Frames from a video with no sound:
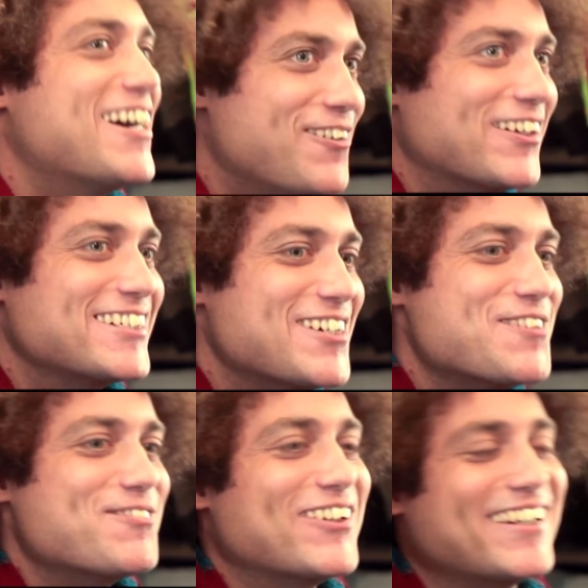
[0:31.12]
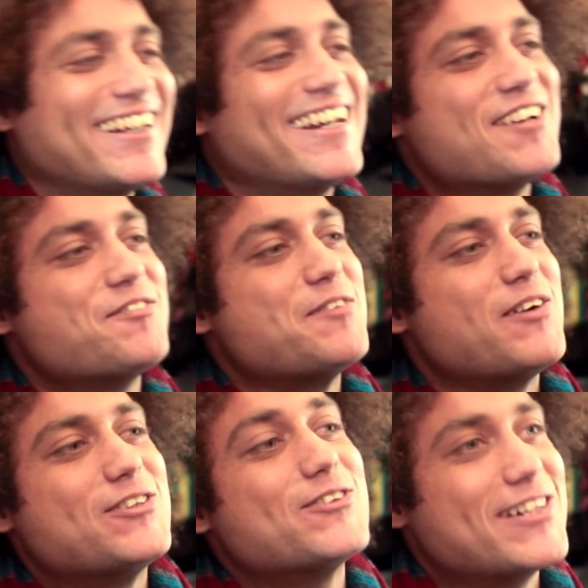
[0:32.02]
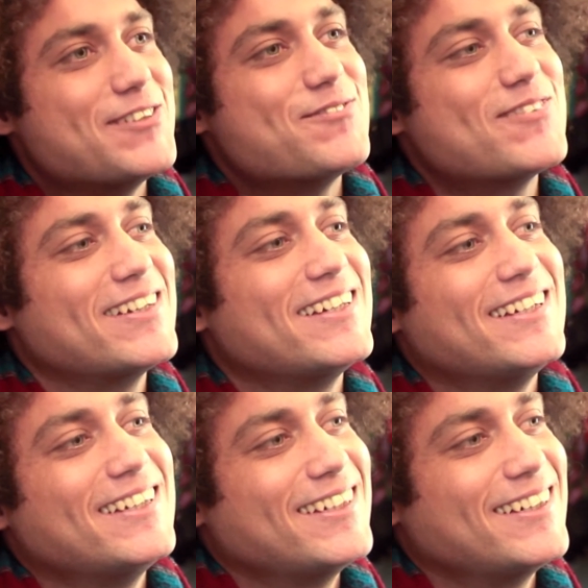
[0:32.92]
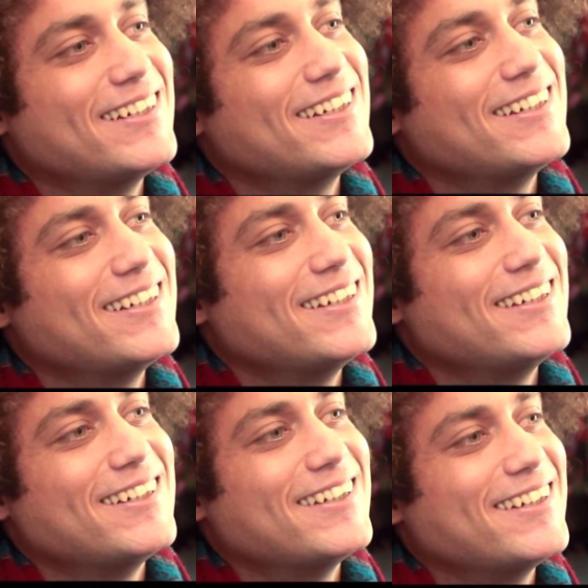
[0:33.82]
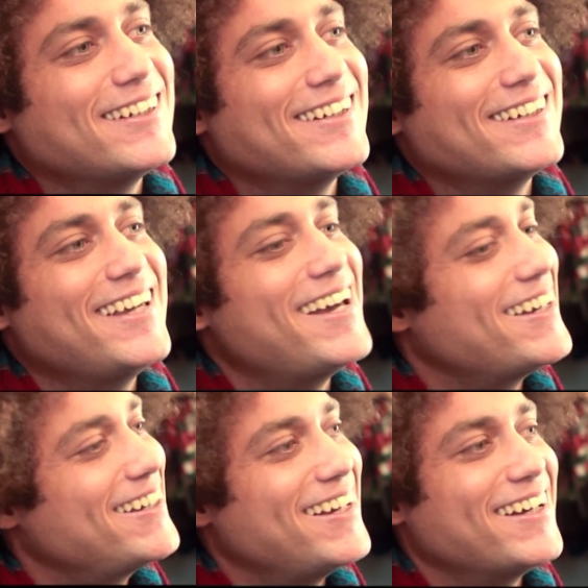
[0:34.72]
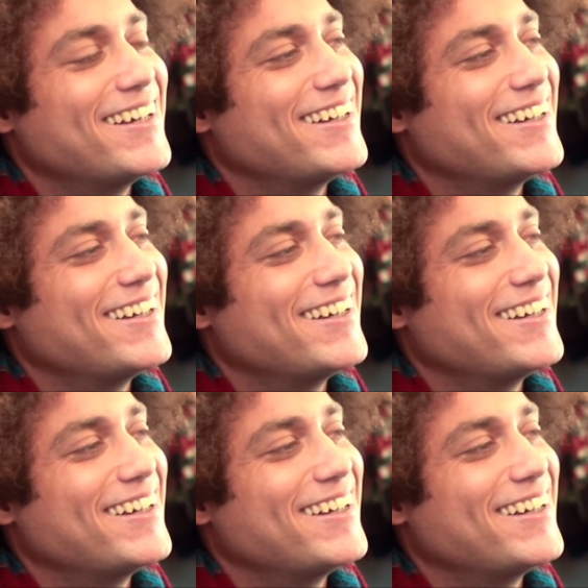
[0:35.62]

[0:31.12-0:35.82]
I want a shop in Brooklyn. That'd be my dream. So you want to go across the pond then? Yeah. yeah.